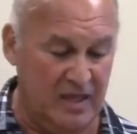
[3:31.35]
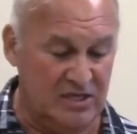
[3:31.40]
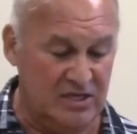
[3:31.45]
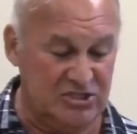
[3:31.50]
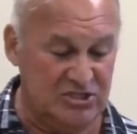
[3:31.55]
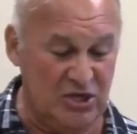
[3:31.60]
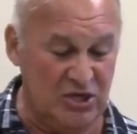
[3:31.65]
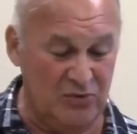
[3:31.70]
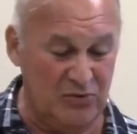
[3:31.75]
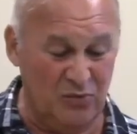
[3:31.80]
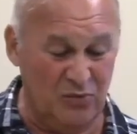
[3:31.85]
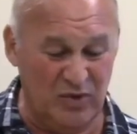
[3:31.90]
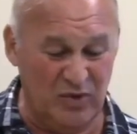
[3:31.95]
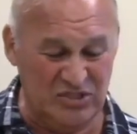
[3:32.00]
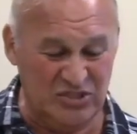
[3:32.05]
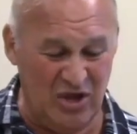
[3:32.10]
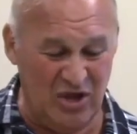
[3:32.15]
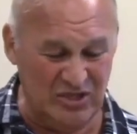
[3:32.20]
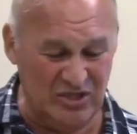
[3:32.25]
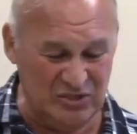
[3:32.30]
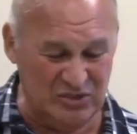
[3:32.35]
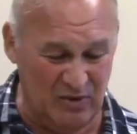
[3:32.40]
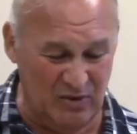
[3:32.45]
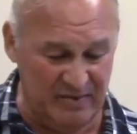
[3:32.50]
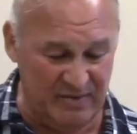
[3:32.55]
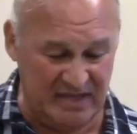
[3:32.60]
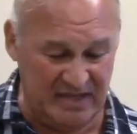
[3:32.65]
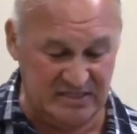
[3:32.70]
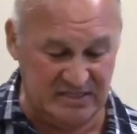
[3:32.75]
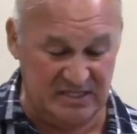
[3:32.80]
So what's also
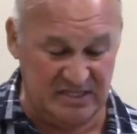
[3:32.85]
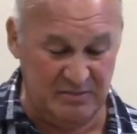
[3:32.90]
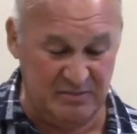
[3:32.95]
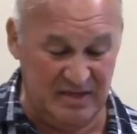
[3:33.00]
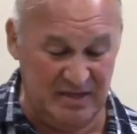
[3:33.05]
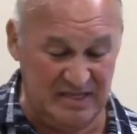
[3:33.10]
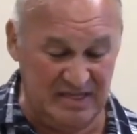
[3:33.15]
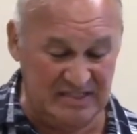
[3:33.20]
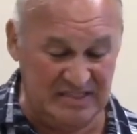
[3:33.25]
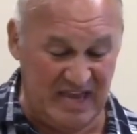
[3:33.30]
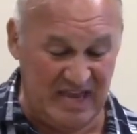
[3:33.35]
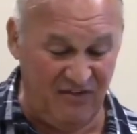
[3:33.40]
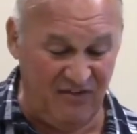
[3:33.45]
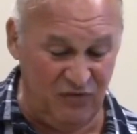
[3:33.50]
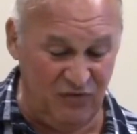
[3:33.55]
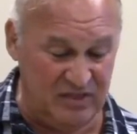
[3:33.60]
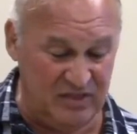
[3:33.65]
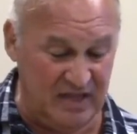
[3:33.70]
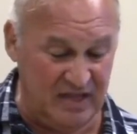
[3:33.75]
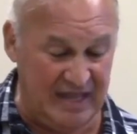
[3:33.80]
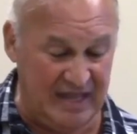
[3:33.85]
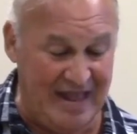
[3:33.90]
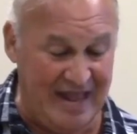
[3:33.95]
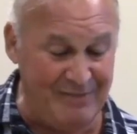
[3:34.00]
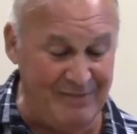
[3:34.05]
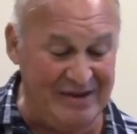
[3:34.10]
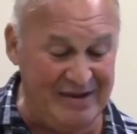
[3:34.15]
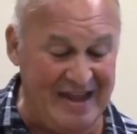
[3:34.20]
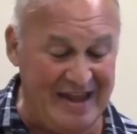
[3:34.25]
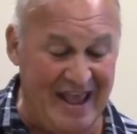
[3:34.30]
amazing to me is everything, and I
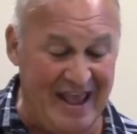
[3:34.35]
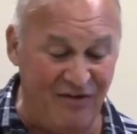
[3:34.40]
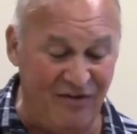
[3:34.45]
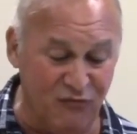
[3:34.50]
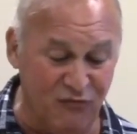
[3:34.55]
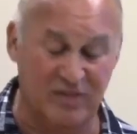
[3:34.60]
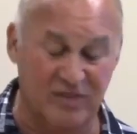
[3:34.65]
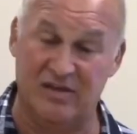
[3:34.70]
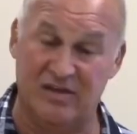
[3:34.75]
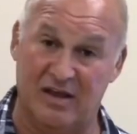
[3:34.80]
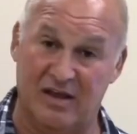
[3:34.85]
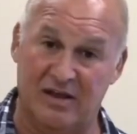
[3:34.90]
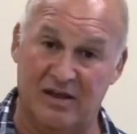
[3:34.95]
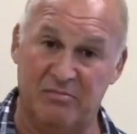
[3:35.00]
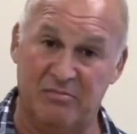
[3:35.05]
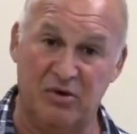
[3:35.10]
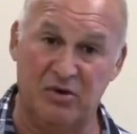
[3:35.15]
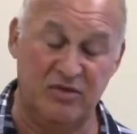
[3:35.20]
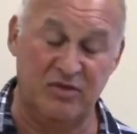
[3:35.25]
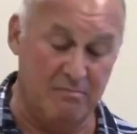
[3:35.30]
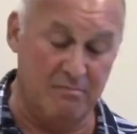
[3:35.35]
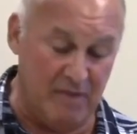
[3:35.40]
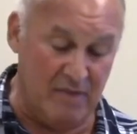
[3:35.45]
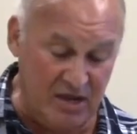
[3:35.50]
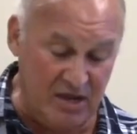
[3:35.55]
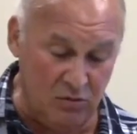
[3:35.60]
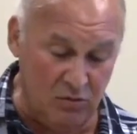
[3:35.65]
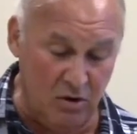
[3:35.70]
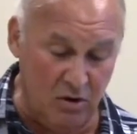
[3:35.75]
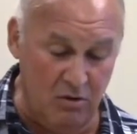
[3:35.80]
mean everything, both in
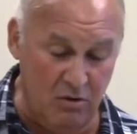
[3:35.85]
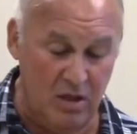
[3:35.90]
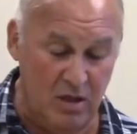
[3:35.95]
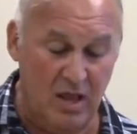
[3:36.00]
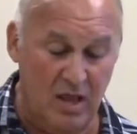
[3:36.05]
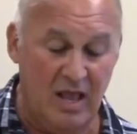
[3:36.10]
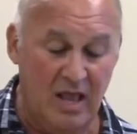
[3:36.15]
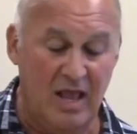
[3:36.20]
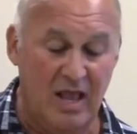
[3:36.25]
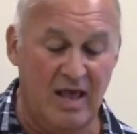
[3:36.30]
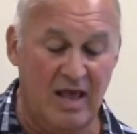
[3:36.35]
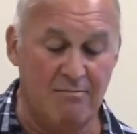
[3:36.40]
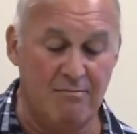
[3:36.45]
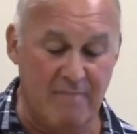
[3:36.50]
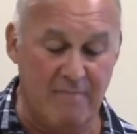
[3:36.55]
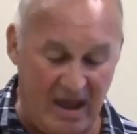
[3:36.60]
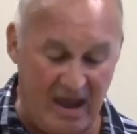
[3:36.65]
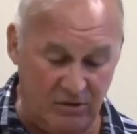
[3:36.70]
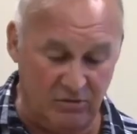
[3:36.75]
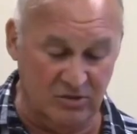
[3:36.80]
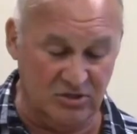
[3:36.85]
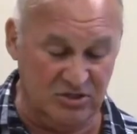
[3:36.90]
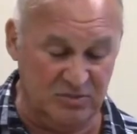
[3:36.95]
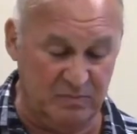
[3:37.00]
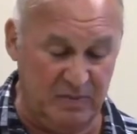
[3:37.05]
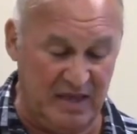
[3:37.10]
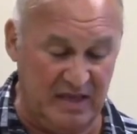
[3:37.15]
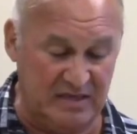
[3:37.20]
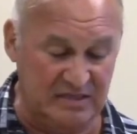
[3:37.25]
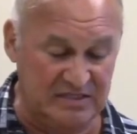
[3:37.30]
micro and macro
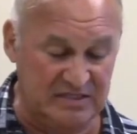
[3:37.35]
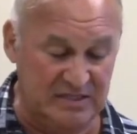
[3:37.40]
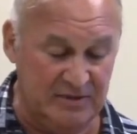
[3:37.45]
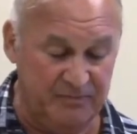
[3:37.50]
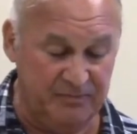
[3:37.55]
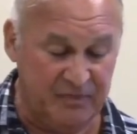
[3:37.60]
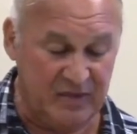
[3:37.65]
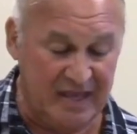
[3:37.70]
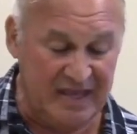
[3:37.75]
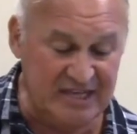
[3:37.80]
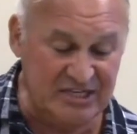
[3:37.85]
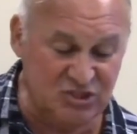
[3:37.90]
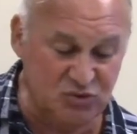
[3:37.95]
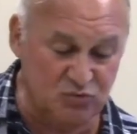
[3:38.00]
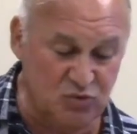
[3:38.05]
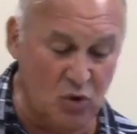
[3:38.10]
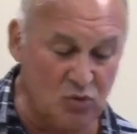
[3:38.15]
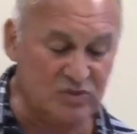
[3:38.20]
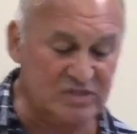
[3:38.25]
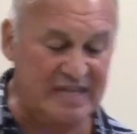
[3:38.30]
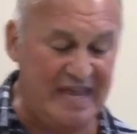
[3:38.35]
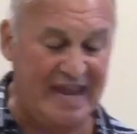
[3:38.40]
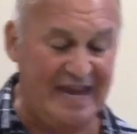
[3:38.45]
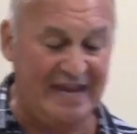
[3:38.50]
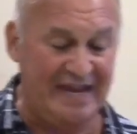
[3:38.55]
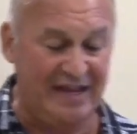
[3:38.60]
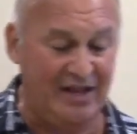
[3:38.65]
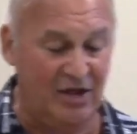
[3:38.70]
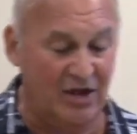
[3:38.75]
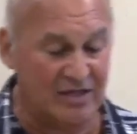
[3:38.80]
space, is
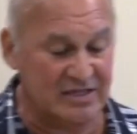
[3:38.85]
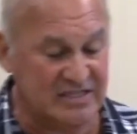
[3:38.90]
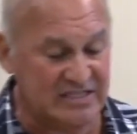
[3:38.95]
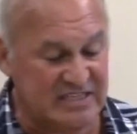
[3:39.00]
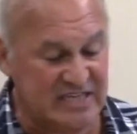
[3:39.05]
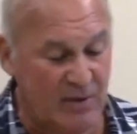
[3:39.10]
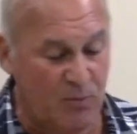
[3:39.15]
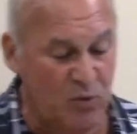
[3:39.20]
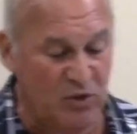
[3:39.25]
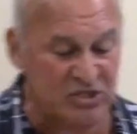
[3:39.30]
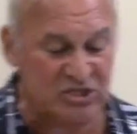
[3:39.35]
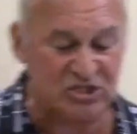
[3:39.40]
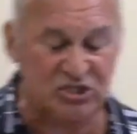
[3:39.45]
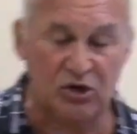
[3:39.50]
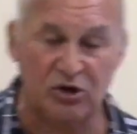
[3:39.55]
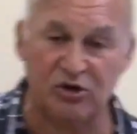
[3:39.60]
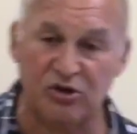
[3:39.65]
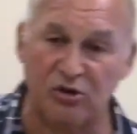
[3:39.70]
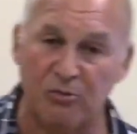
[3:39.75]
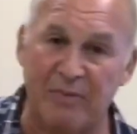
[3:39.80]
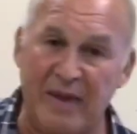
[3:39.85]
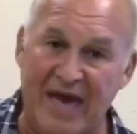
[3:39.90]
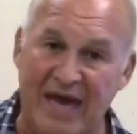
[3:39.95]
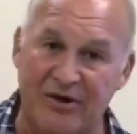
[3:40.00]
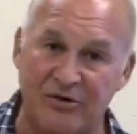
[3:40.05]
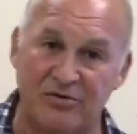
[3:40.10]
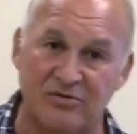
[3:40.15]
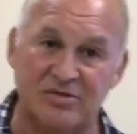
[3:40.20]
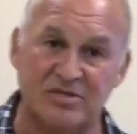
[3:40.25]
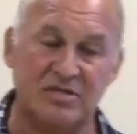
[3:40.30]
rotating on somewhat circular
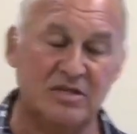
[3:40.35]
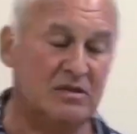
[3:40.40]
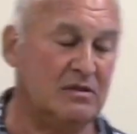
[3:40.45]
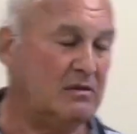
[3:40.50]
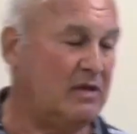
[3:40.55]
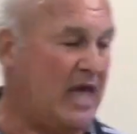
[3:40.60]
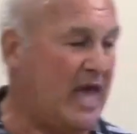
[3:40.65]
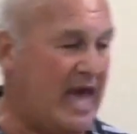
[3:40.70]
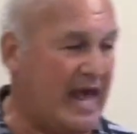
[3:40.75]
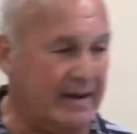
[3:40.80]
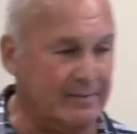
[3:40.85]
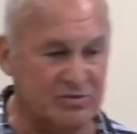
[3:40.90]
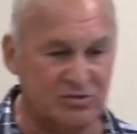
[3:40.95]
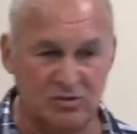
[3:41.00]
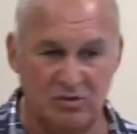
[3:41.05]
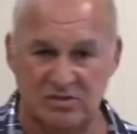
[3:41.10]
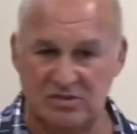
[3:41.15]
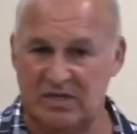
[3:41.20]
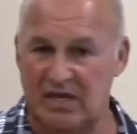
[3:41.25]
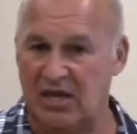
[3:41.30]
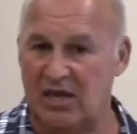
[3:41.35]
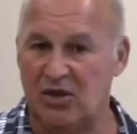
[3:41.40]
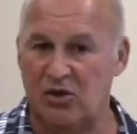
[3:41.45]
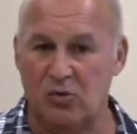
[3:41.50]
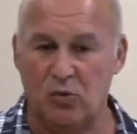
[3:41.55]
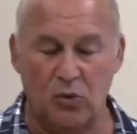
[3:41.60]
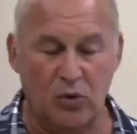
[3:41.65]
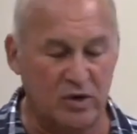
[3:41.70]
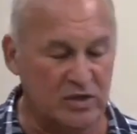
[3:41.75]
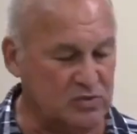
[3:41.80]
patterns. Atoms rotate,
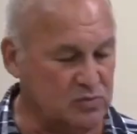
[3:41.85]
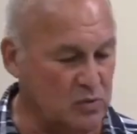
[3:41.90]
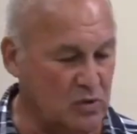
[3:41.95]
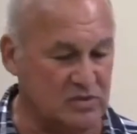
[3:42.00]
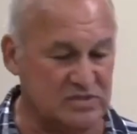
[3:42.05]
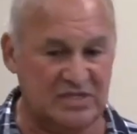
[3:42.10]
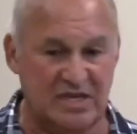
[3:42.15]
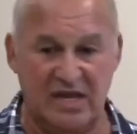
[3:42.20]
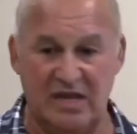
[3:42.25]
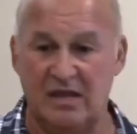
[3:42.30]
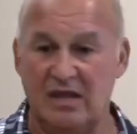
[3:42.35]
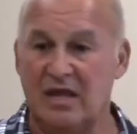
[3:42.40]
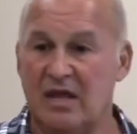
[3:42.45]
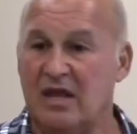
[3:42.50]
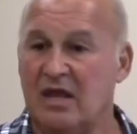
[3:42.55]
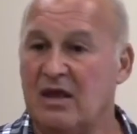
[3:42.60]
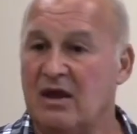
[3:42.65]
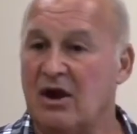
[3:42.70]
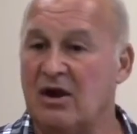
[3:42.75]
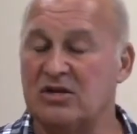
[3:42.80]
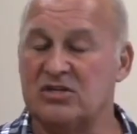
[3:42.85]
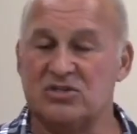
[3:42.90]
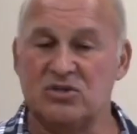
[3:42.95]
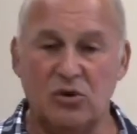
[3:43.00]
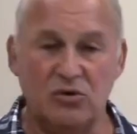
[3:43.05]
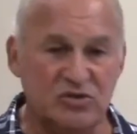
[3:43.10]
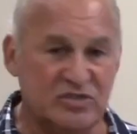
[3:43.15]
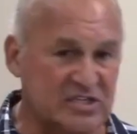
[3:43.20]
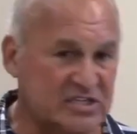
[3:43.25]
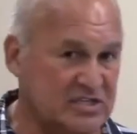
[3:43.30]
quarks rotate, our
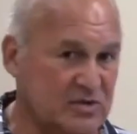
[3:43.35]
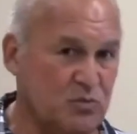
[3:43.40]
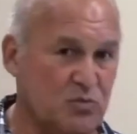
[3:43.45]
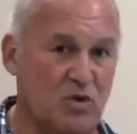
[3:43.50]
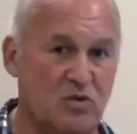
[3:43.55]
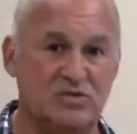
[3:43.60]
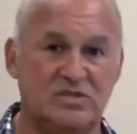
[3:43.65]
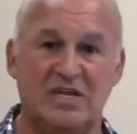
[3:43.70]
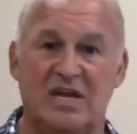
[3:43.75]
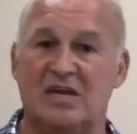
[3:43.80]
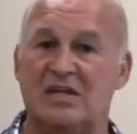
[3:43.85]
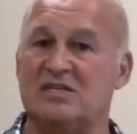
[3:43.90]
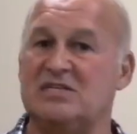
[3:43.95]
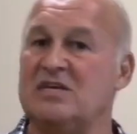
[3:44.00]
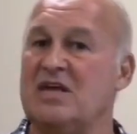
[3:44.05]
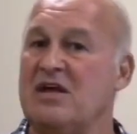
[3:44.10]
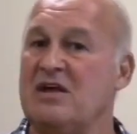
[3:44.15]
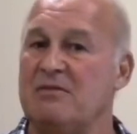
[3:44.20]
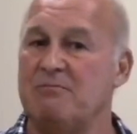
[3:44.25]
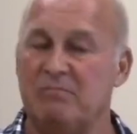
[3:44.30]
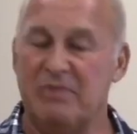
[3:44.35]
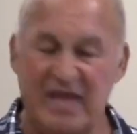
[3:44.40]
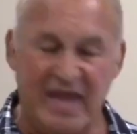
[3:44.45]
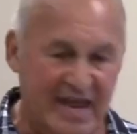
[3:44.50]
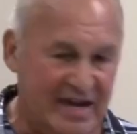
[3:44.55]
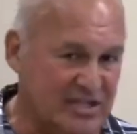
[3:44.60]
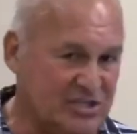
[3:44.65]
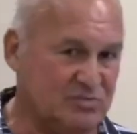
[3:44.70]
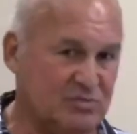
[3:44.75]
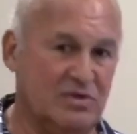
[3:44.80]
solar system rotates,
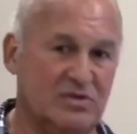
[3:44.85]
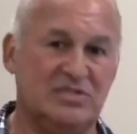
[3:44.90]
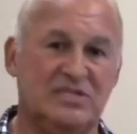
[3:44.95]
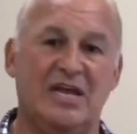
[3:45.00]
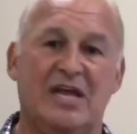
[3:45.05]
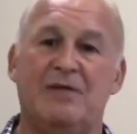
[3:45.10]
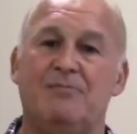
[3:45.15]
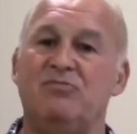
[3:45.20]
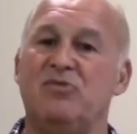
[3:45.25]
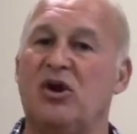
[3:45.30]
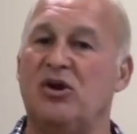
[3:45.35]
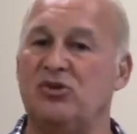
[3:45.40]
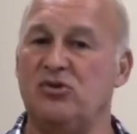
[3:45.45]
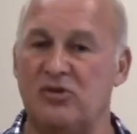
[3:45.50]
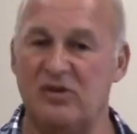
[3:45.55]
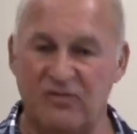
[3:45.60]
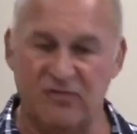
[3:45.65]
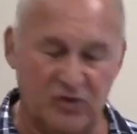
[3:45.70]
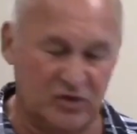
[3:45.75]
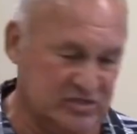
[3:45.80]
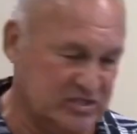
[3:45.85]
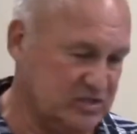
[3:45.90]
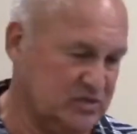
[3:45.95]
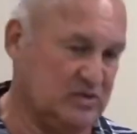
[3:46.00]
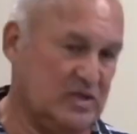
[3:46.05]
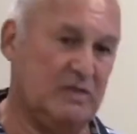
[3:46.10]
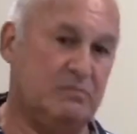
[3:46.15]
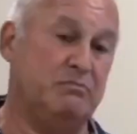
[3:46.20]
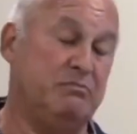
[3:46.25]
planets rotate, our universe is.